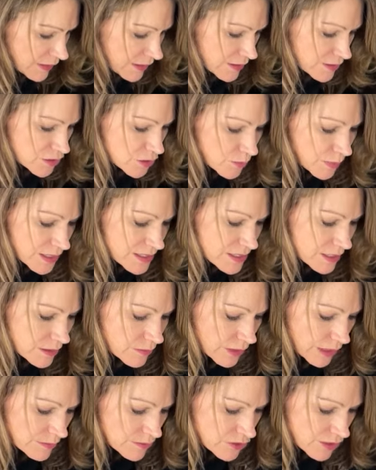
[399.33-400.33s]
So basically what
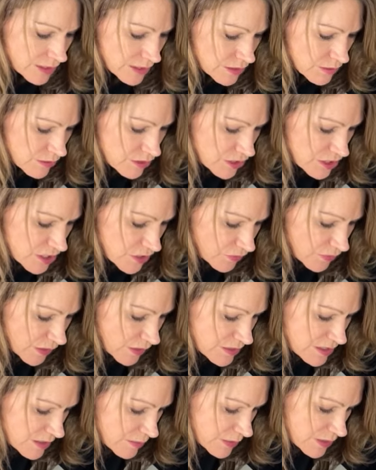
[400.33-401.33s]
I'm trying to do is just fill
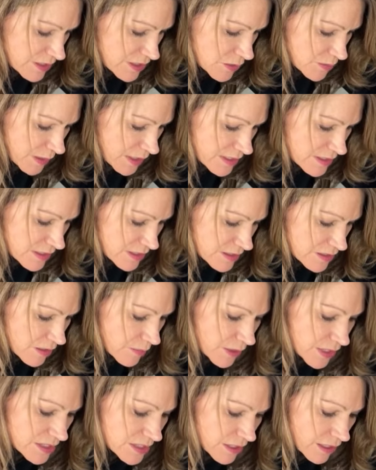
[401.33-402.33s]
some of the spaces. So I'm
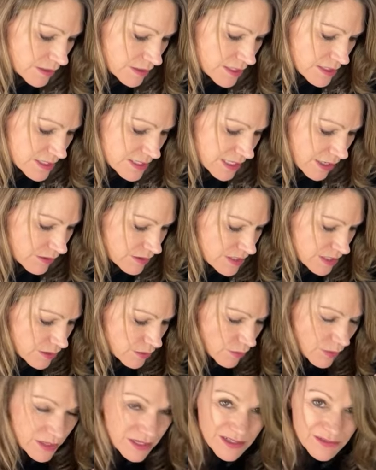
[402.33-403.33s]
going to tuck this down because I don't
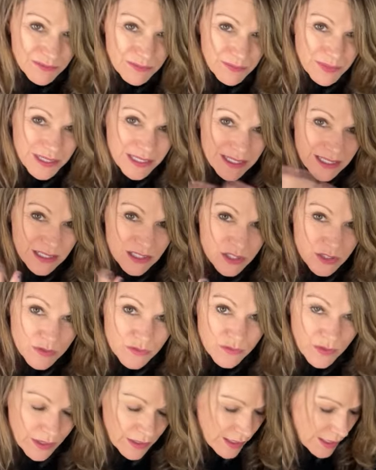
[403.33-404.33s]
want it peeking too
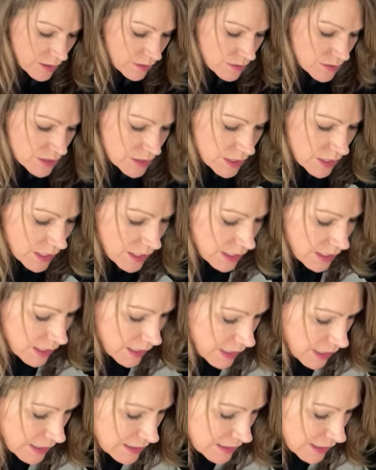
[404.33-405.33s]
far out,
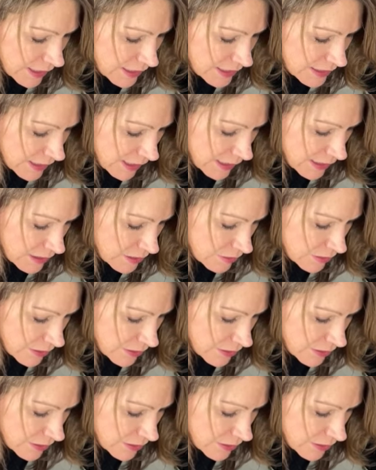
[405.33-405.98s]
and then I can anchor